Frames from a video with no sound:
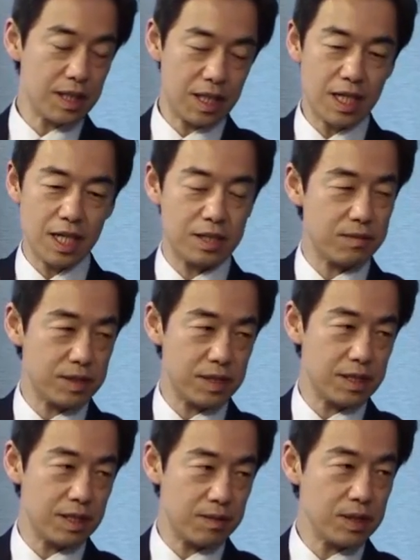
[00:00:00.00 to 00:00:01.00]
a, kind of
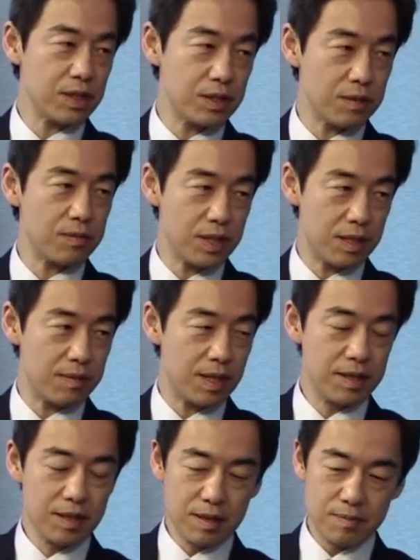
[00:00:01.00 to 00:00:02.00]
division of labor.
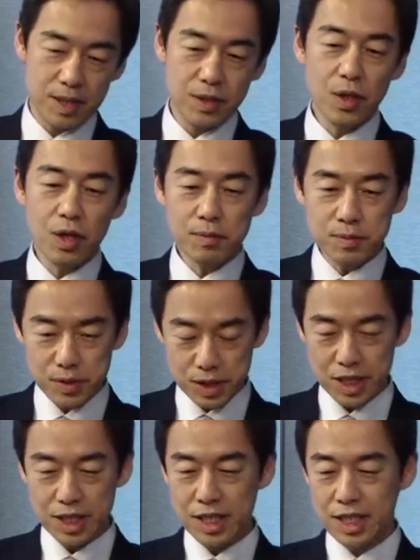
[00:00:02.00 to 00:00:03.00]
But
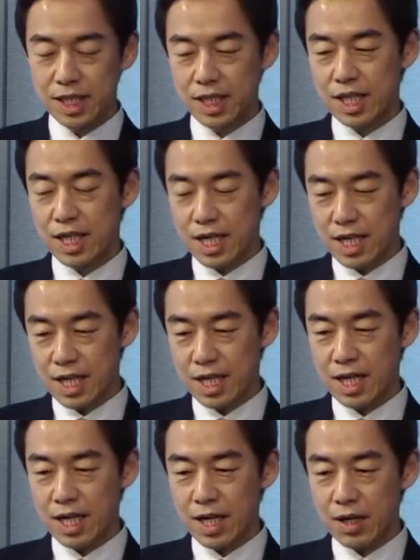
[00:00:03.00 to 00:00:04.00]
hopefully,
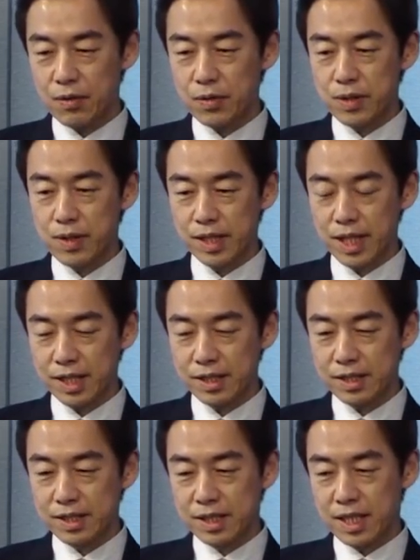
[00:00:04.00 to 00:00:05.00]
uh, we wanna
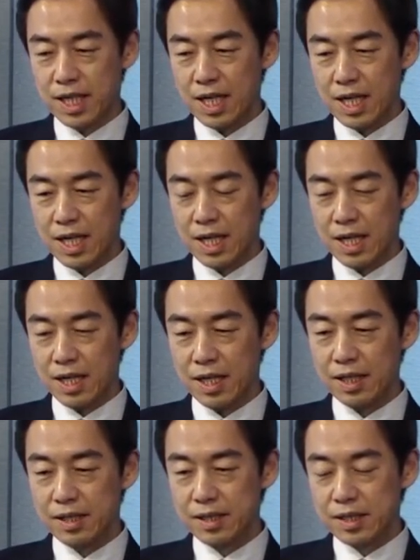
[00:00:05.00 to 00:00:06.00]

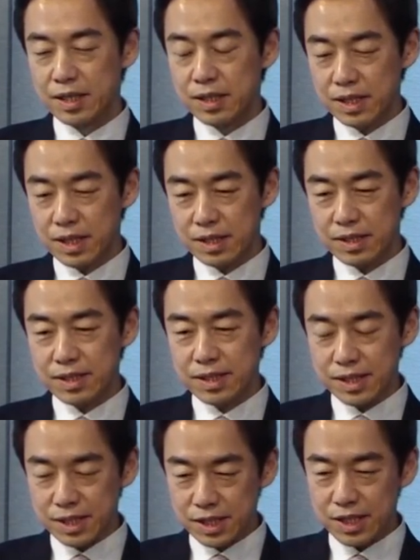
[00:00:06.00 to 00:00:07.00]
uh,
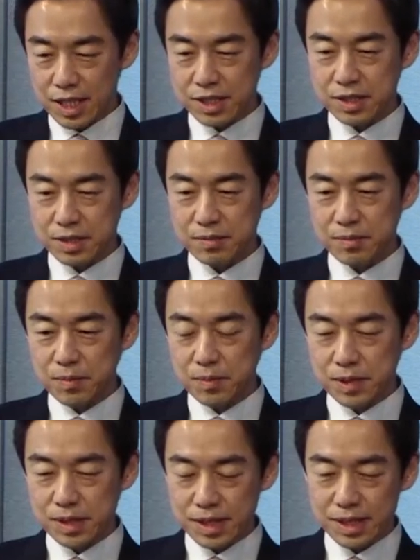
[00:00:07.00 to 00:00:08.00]
discuss
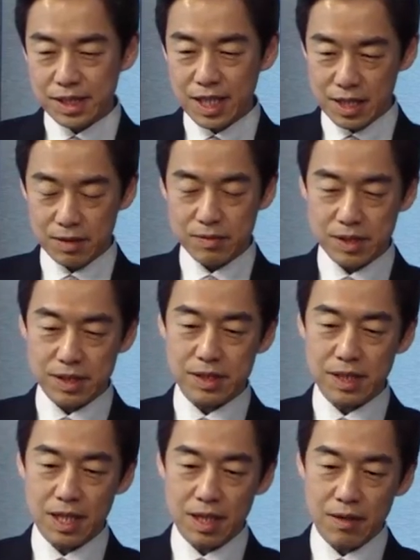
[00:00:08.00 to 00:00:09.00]
kind of the
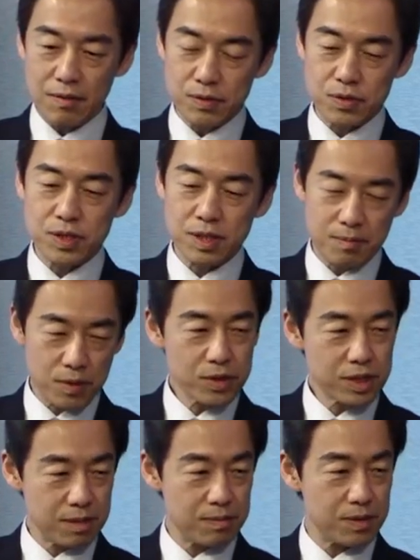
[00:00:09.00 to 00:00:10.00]
uh, future
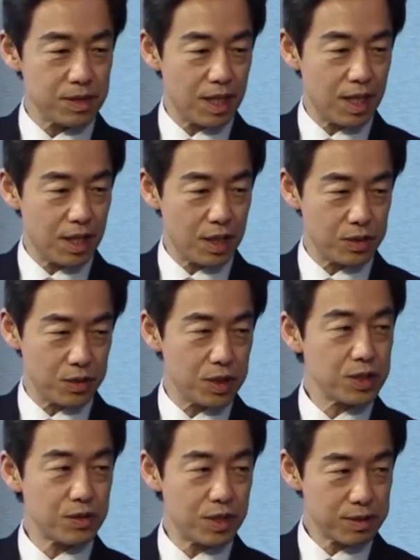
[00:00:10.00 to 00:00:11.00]
possible uh,
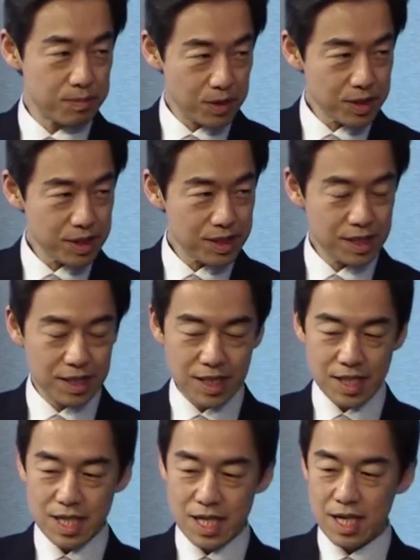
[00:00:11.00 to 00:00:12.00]
joint response.
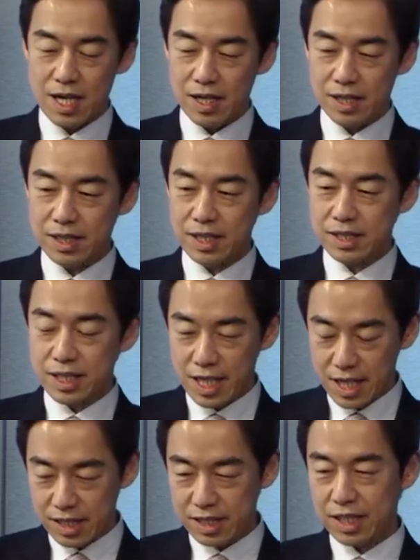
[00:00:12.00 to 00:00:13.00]
Uh,
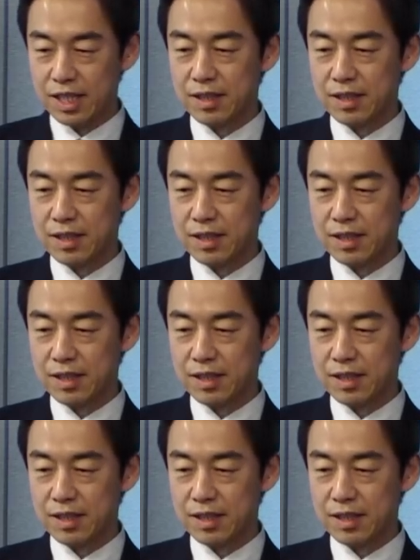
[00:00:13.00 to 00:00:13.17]
then